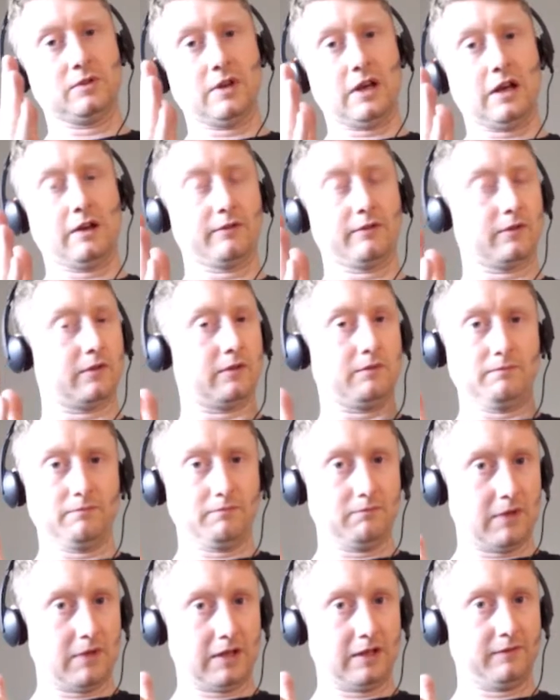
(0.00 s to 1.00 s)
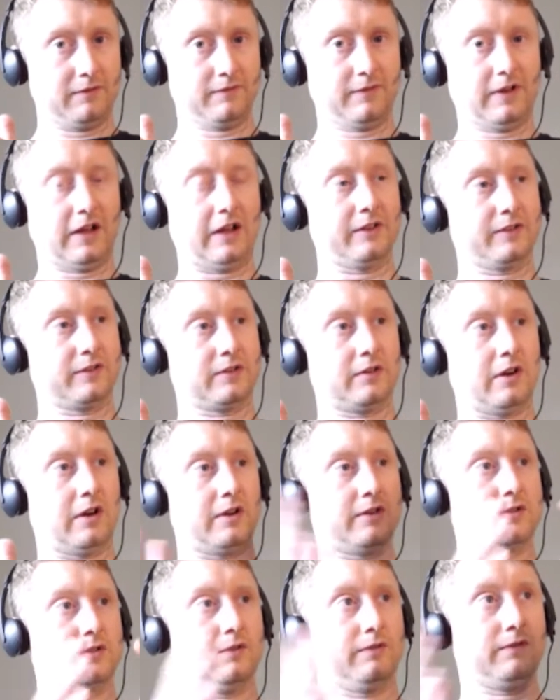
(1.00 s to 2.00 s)
to however many files there
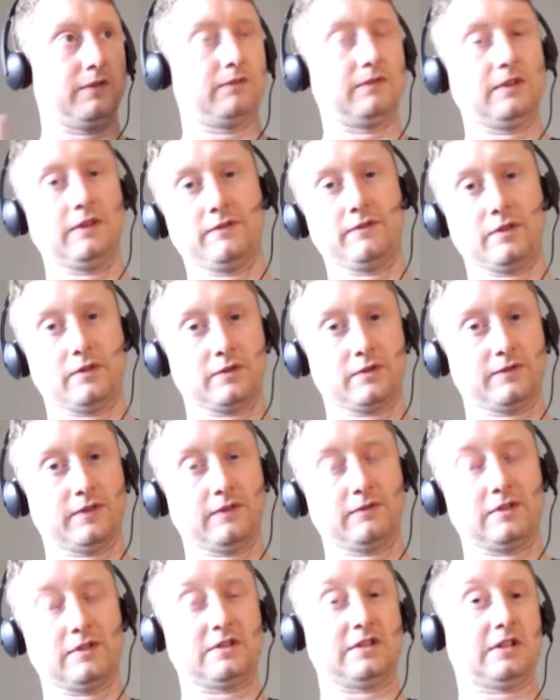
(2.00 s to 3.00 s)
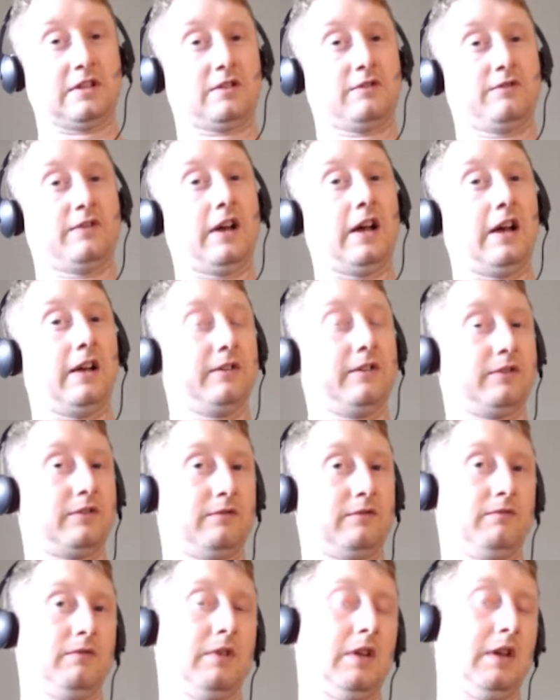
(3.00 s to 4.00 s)
are. So if there's 56
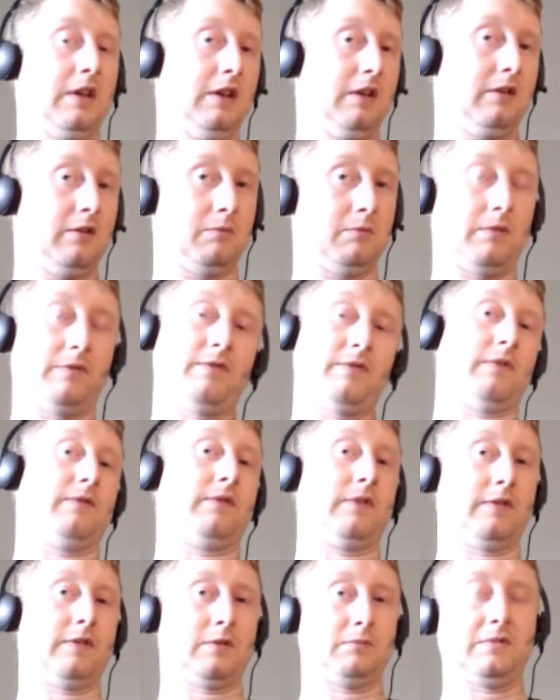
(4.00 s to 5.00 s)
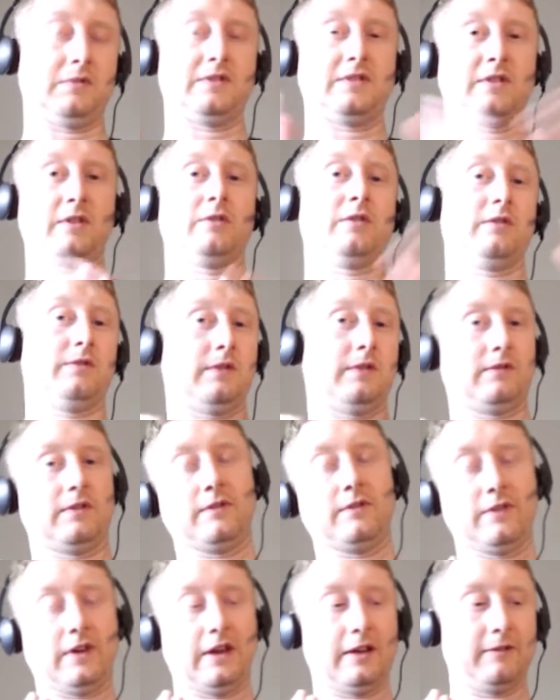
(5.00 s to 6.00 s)
files, there'd be 50, so it'd be 0 to
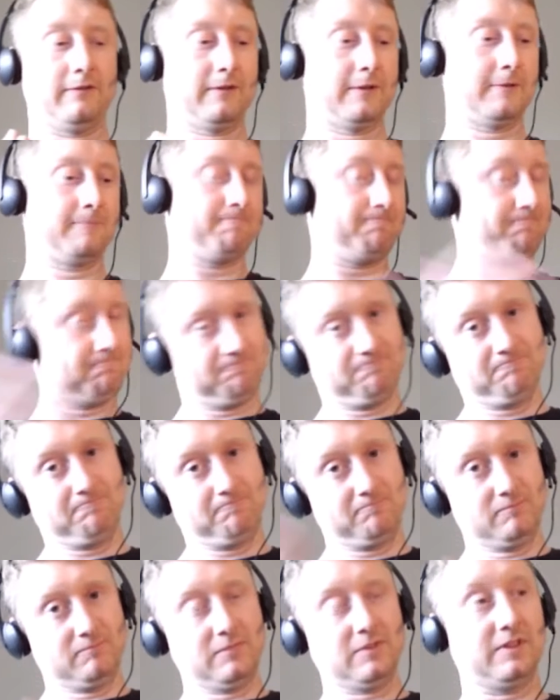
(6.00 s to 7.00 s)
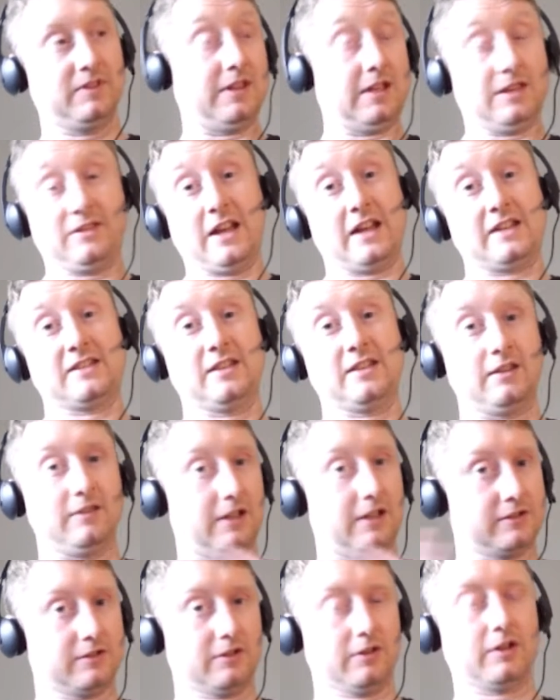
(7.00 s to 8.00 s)
55. And that's
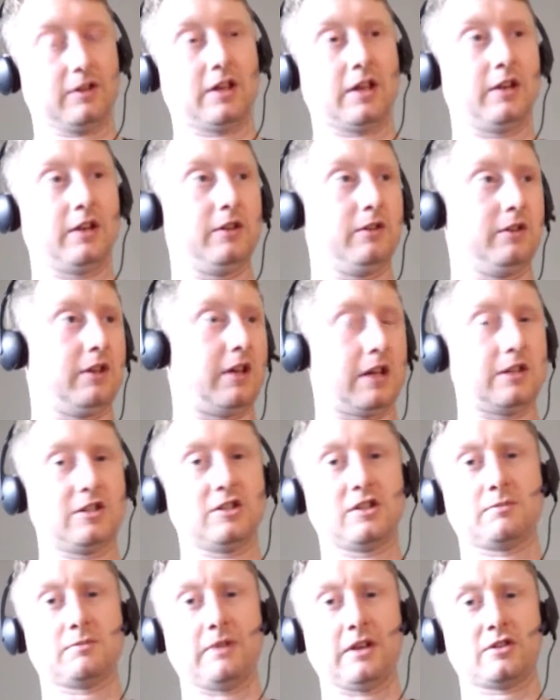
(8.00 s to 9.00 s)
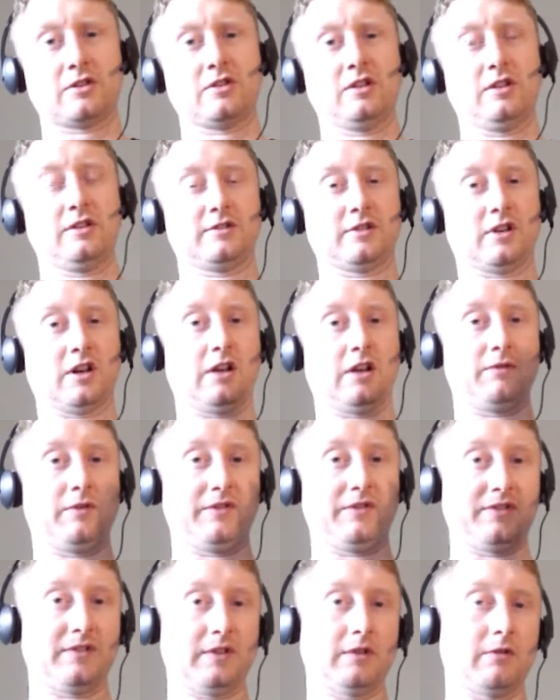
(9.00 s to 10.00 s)
it. That's all you got to do. You got to just make sure you start off
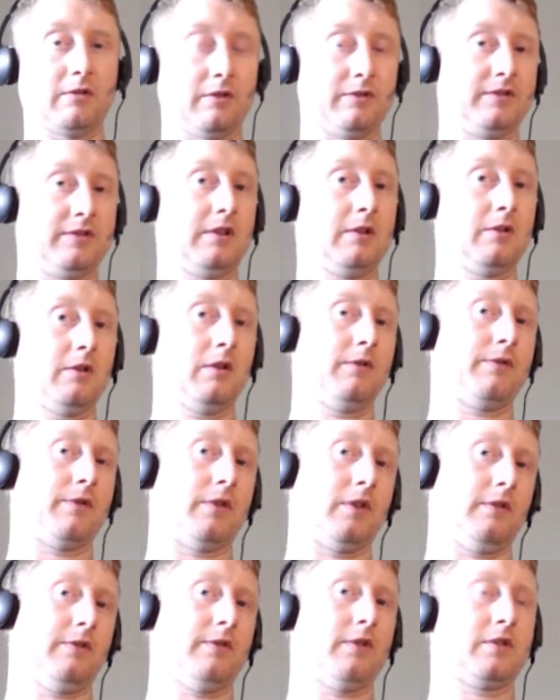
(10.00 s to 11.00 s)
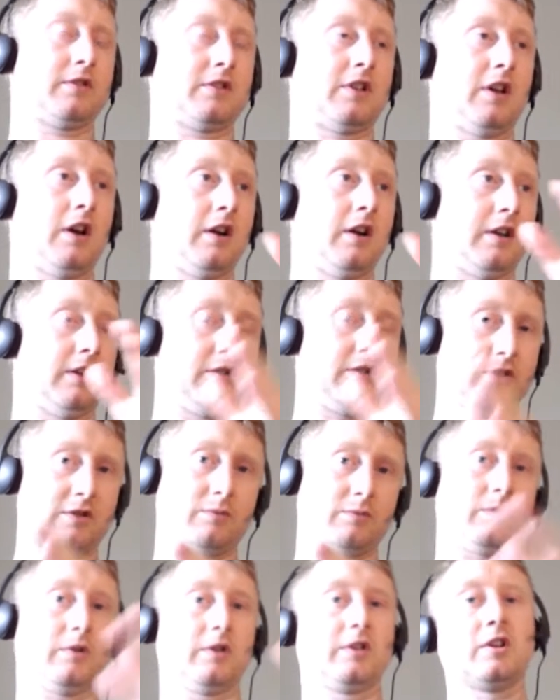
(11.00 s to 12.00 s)
with 00 for your first card and
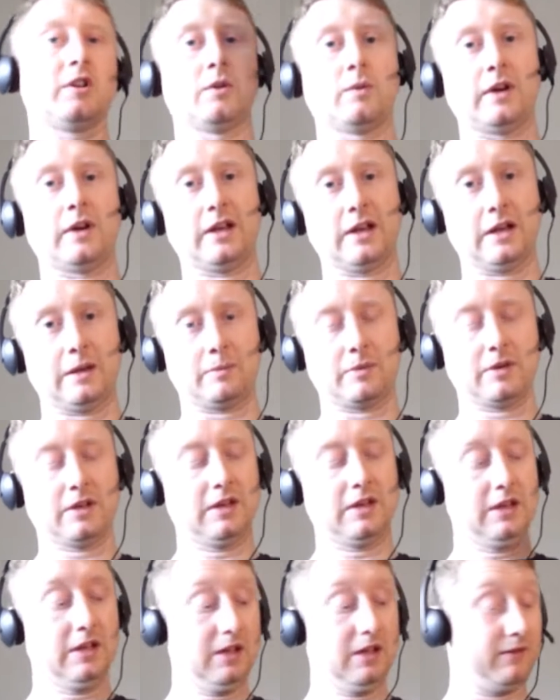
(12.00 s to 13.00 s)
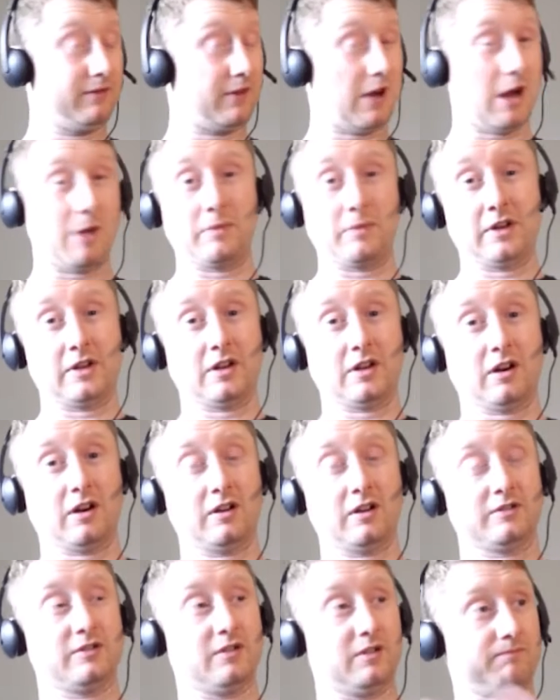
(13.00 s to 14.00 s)
just work your way up for how many
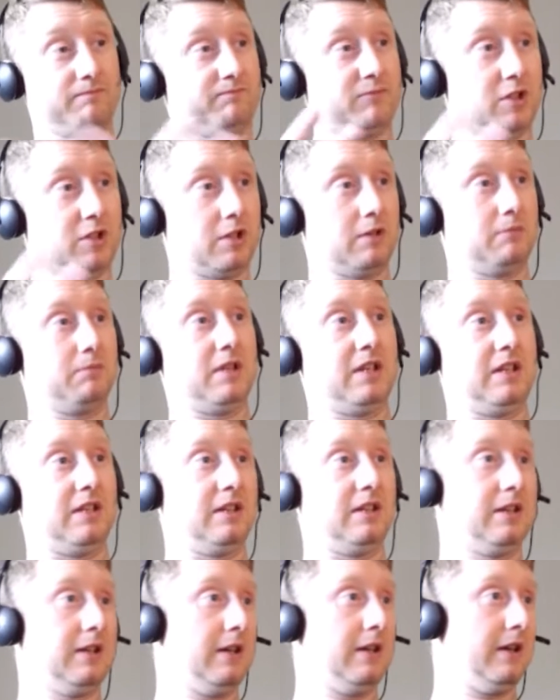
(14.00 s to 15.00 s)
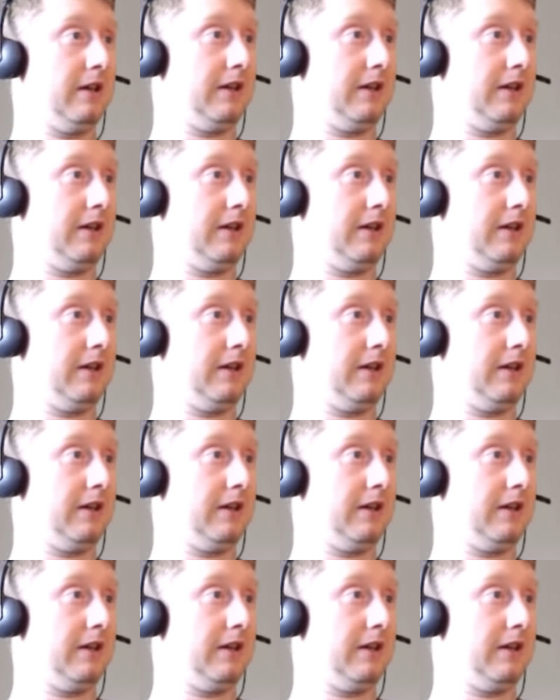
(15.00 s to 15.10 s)
cards are going to be